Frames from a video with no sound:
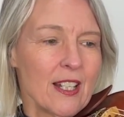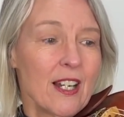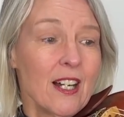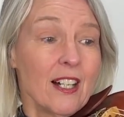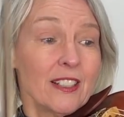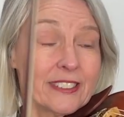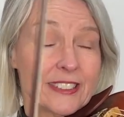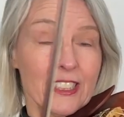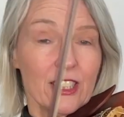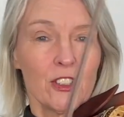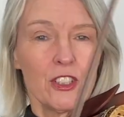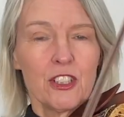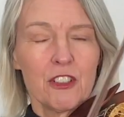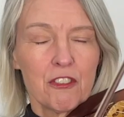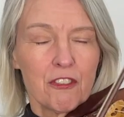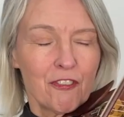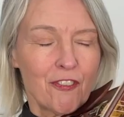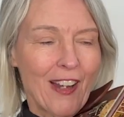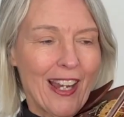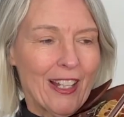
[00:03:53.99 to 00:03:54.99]
until you've
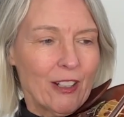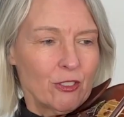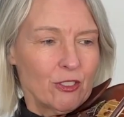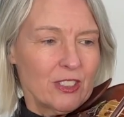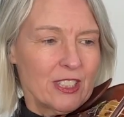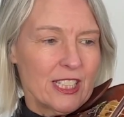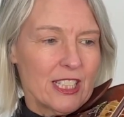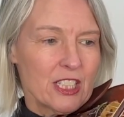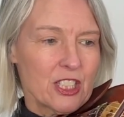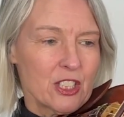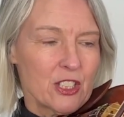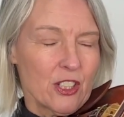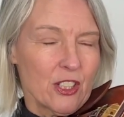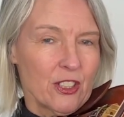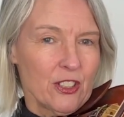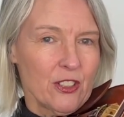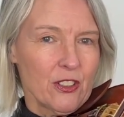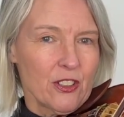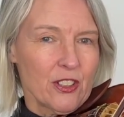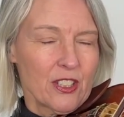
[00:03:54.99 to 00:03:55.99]
found this
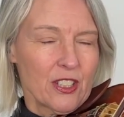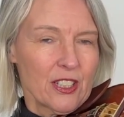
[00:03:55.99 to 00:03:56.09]
note.